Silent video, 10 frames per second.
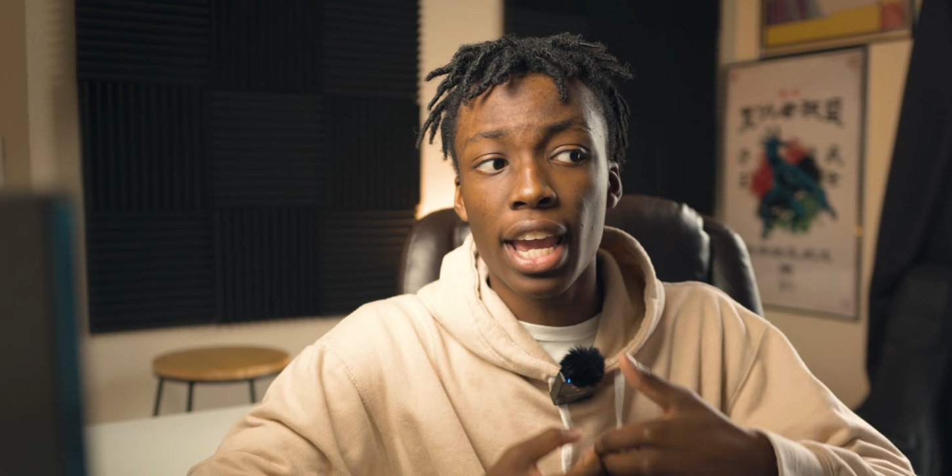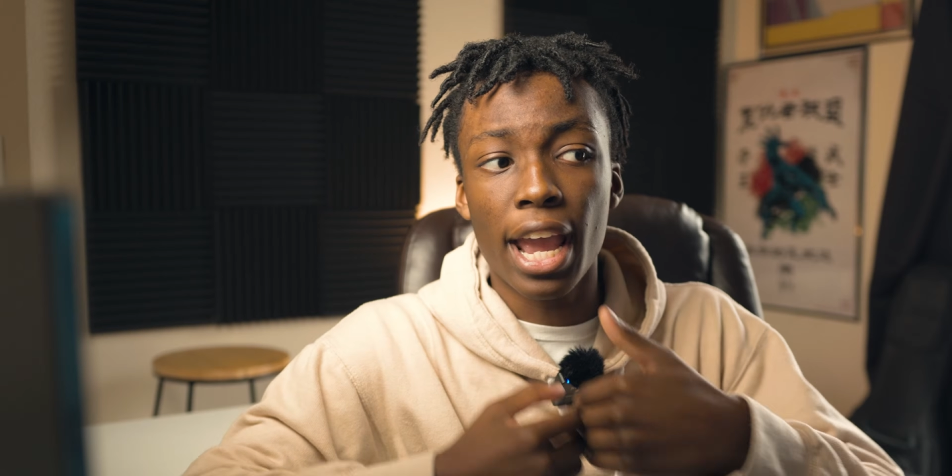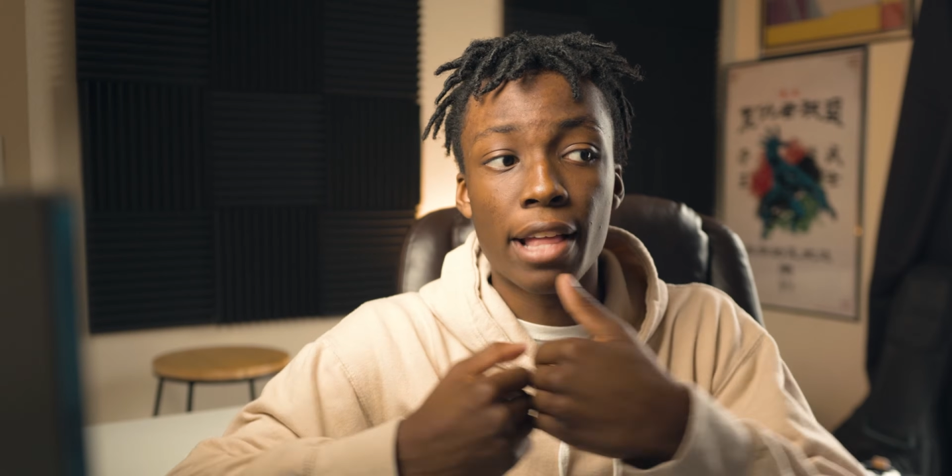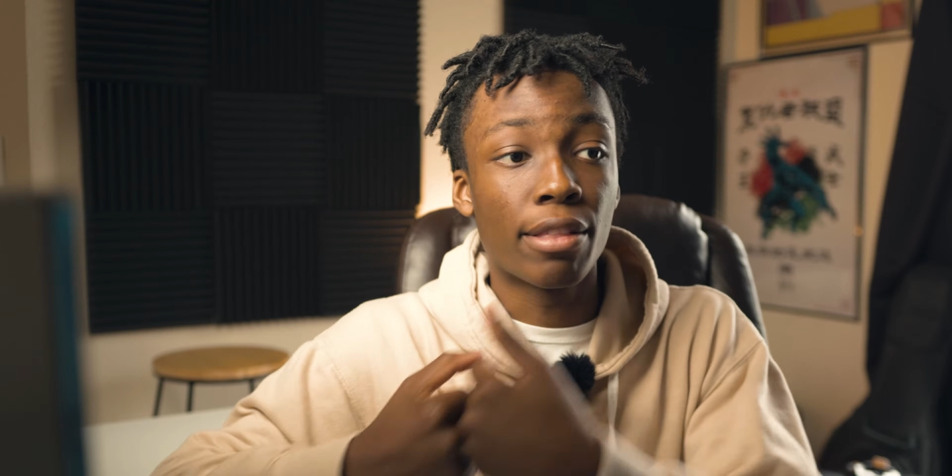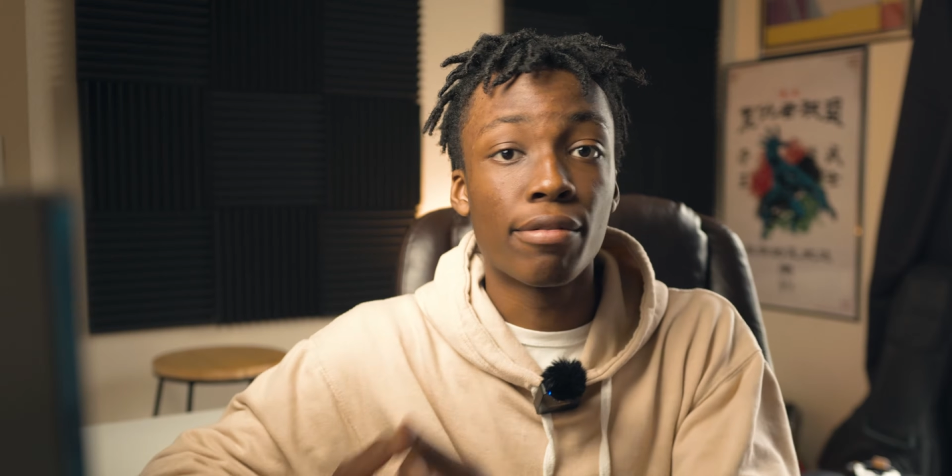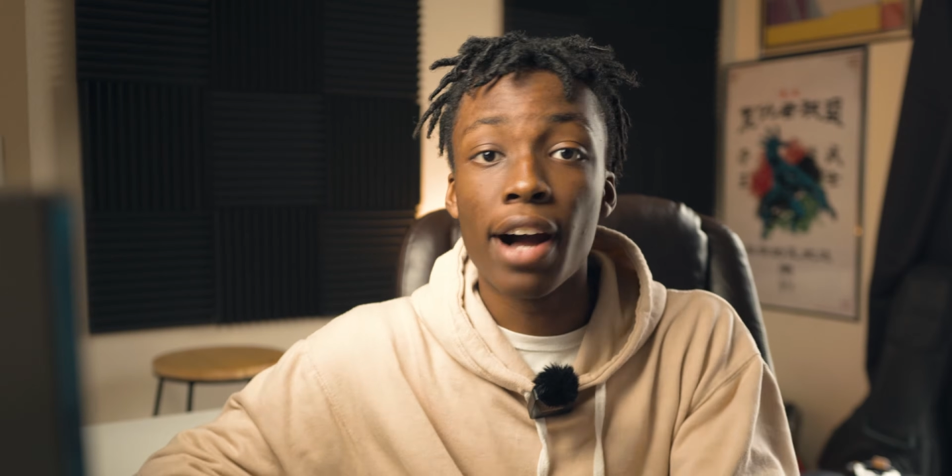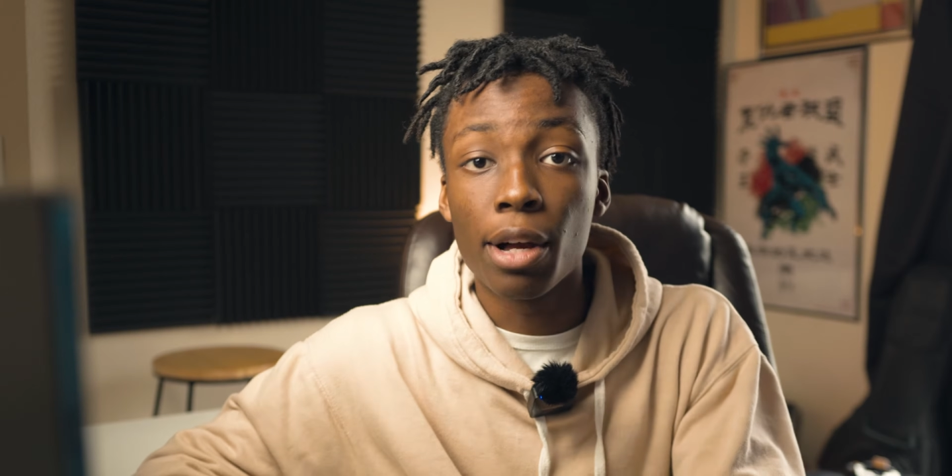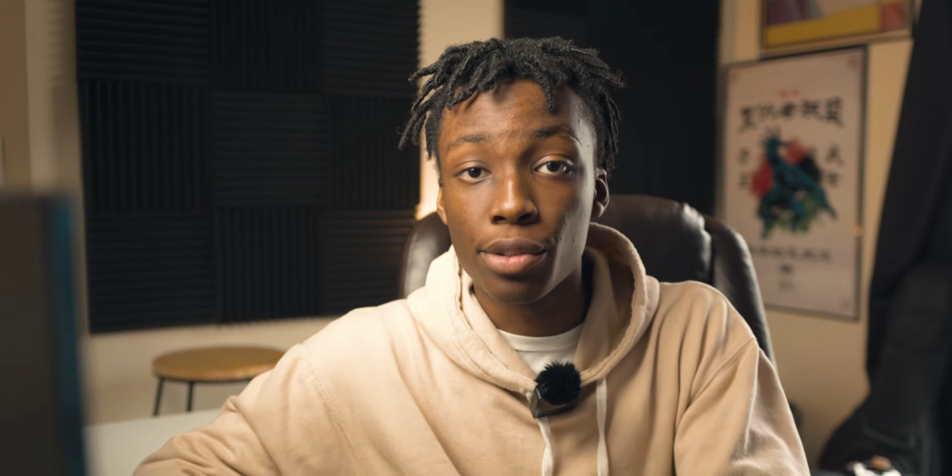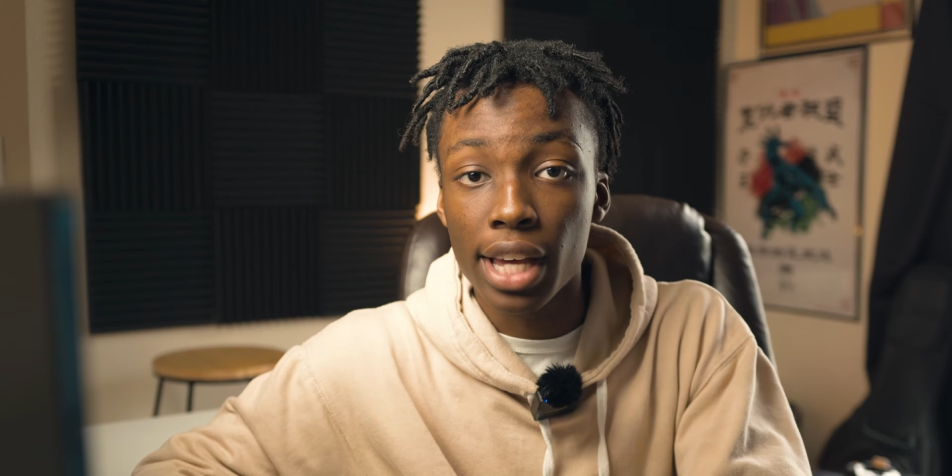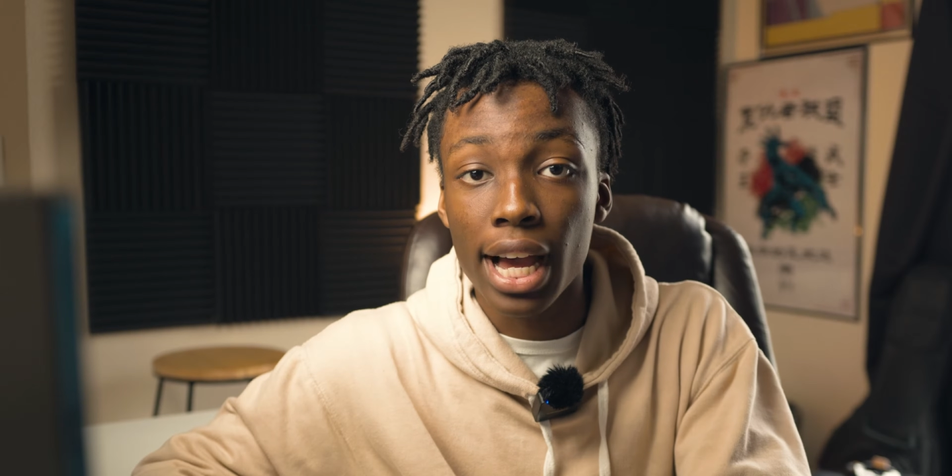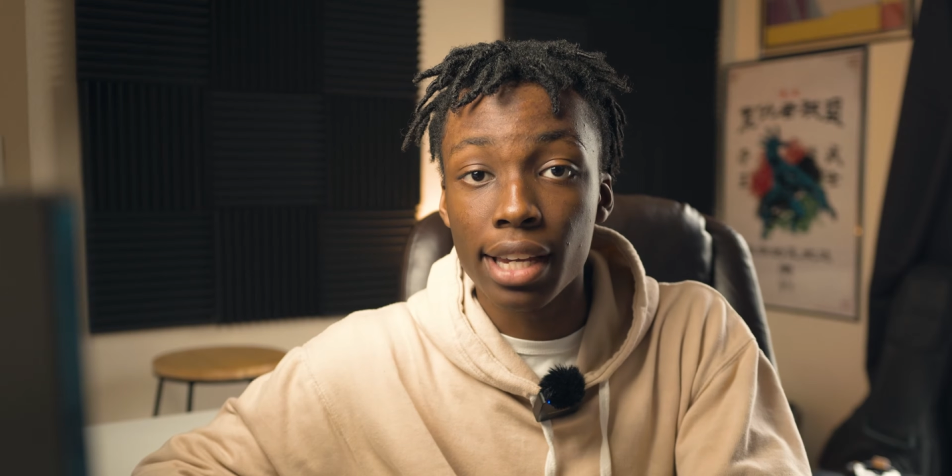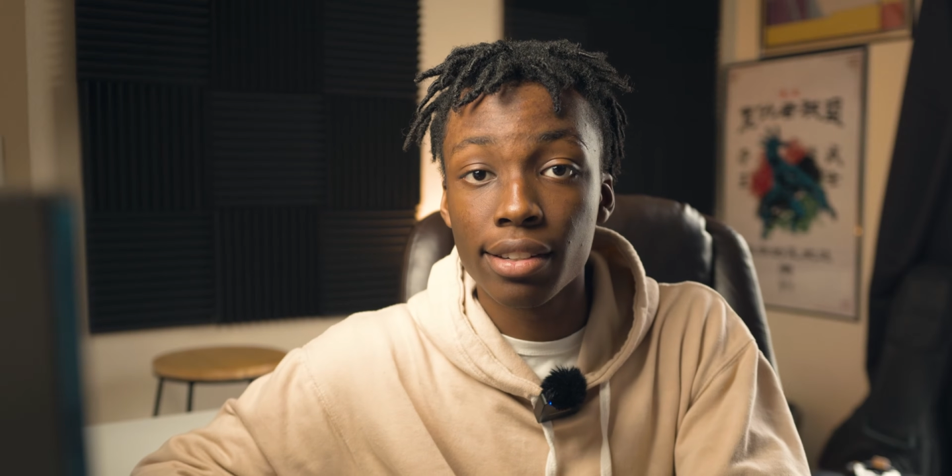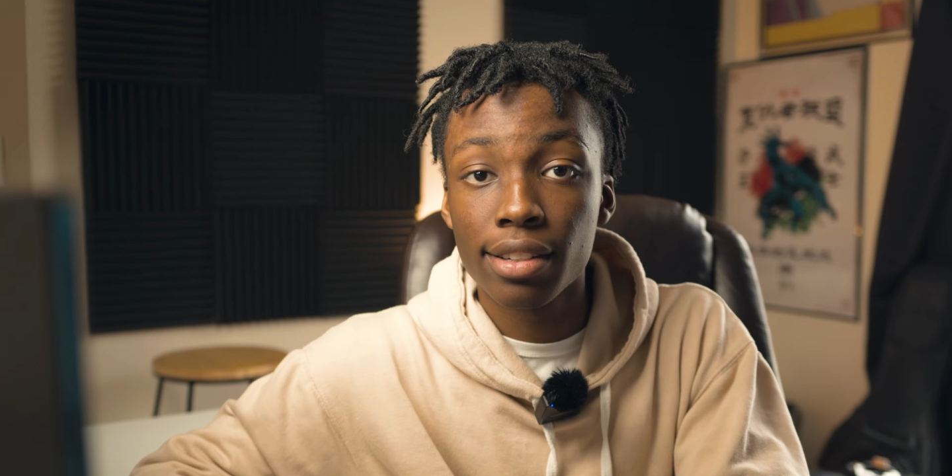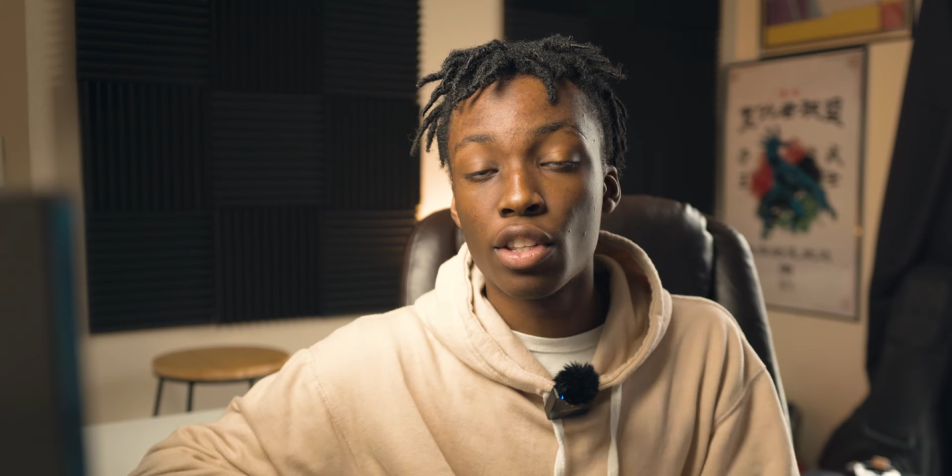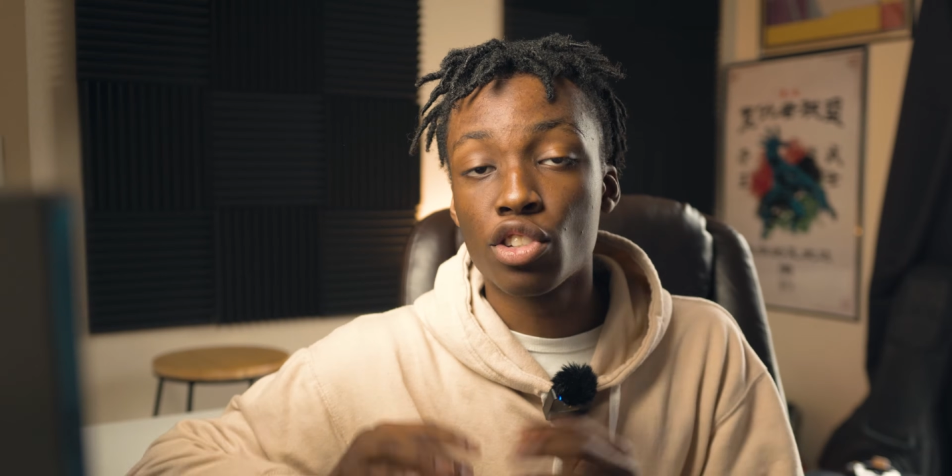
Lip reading: and the file size.